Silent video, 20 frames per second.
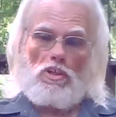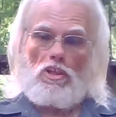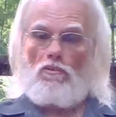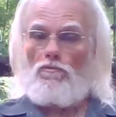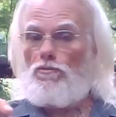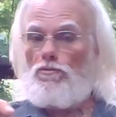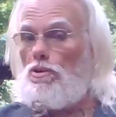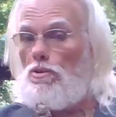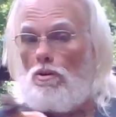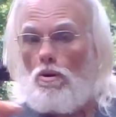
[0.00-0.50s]

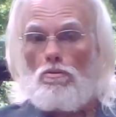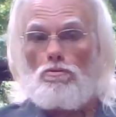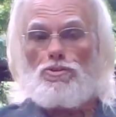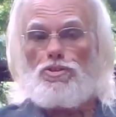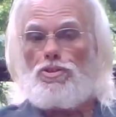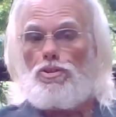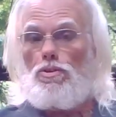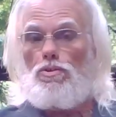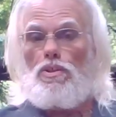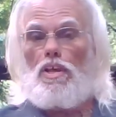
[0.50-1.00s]
If you don't
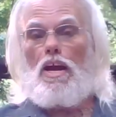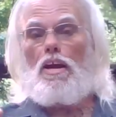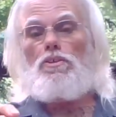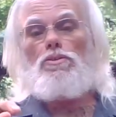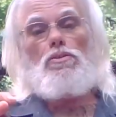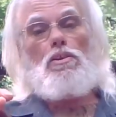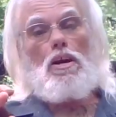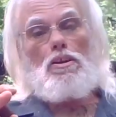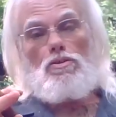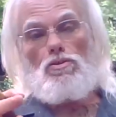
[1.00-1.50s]
do
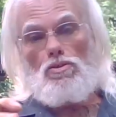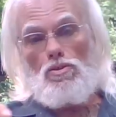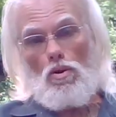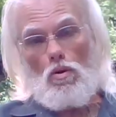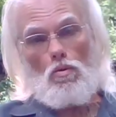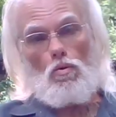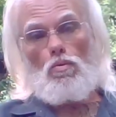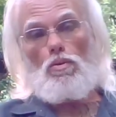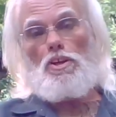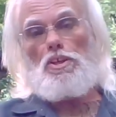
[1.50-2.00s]
that, you got
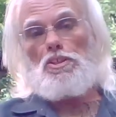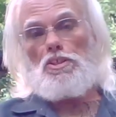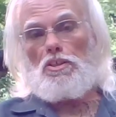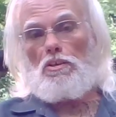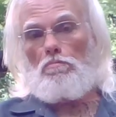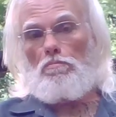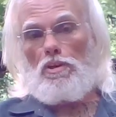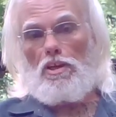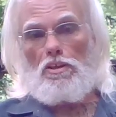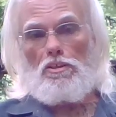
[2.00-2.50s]
no
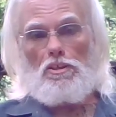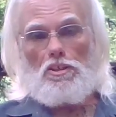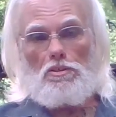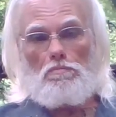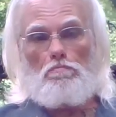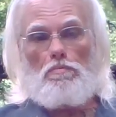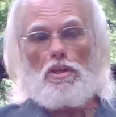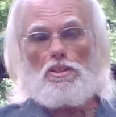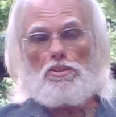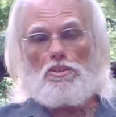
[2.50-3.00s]
reason to be in
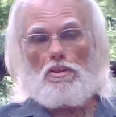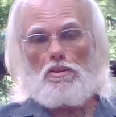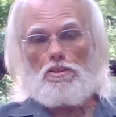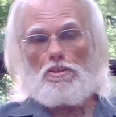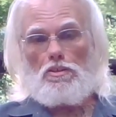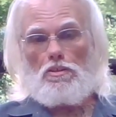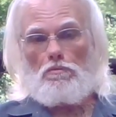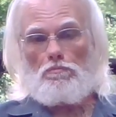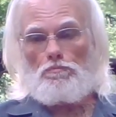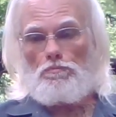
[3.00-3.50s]
this
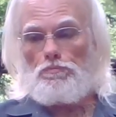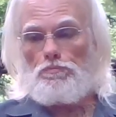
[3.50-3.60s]
business.